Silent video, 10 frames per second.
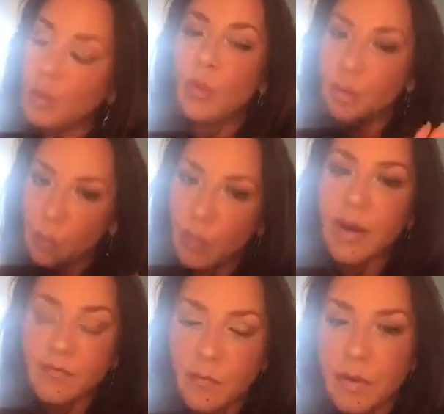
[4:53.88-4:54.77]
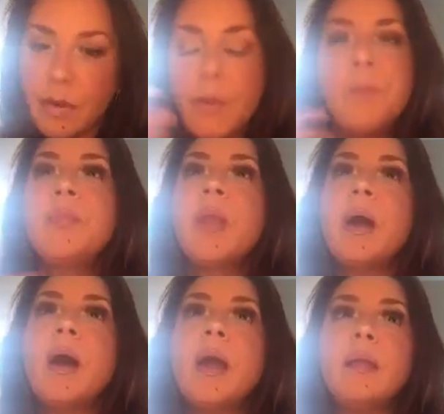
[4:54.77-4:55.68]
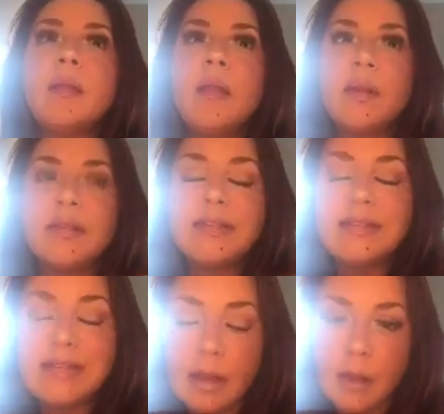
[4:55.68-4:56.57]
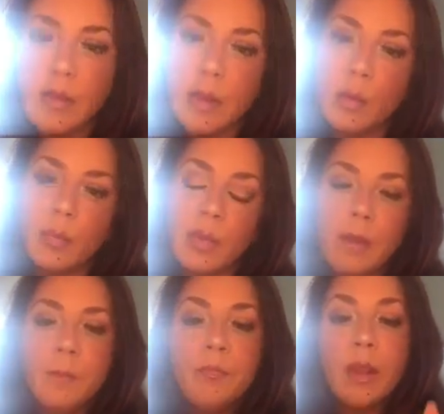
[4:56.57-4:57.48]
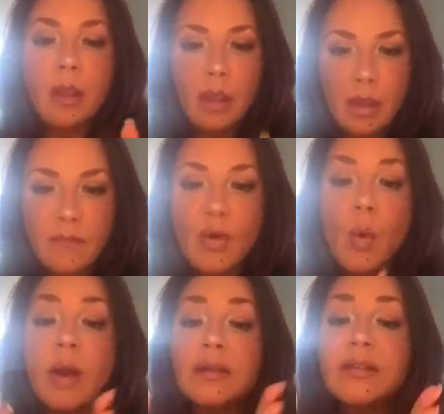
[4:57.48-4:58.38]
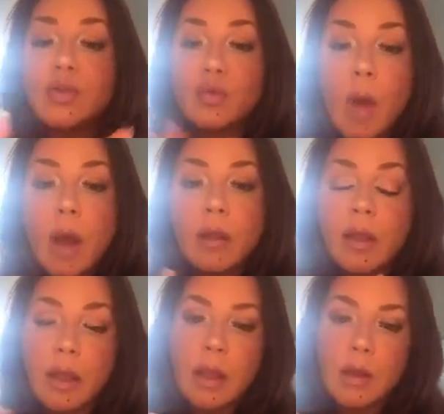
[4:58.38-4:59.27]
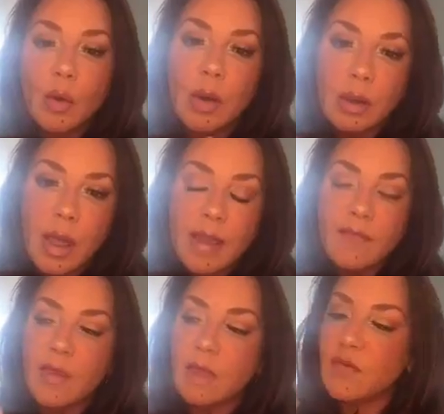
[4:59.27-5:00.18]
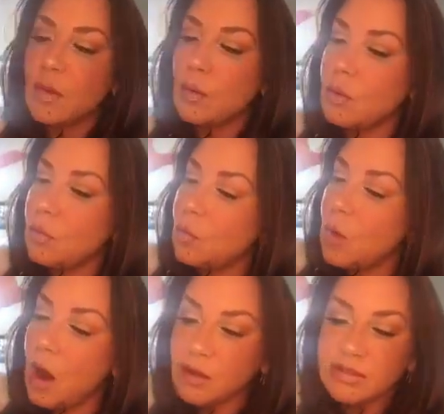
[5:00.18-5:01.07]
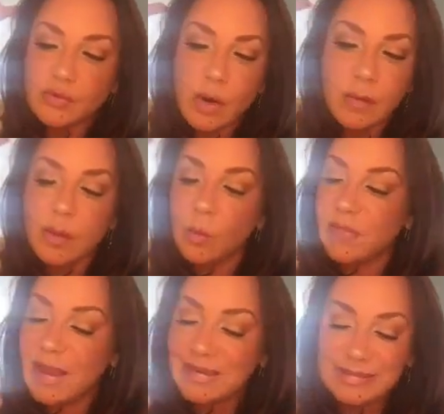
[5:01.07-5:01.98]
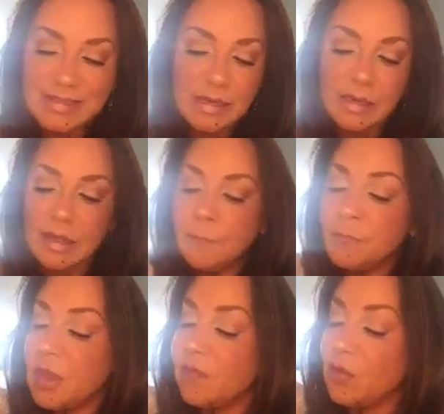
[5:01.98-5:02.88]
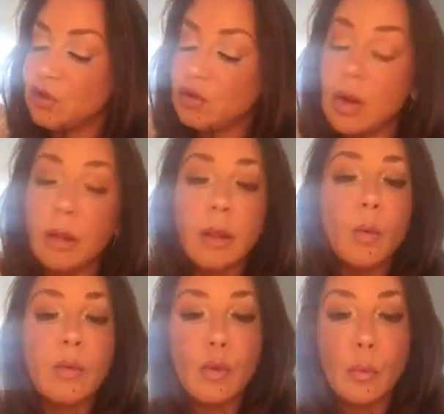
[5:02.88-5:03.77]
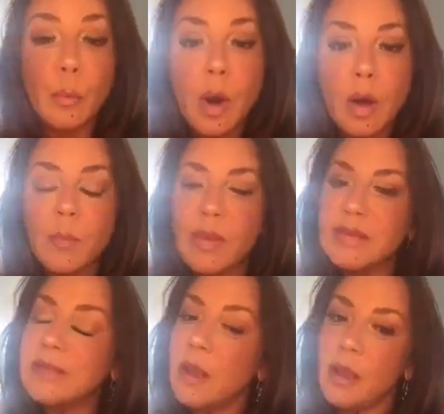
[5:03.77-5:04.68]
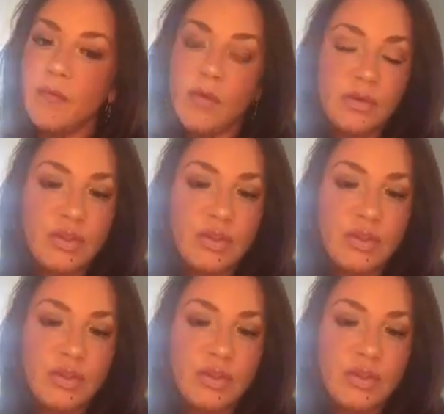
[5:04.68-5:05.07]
we pray for you. And then the second thing would be, If you are struggling in your life, if you are struggling with identity, if you're struggling with your purpose, if you're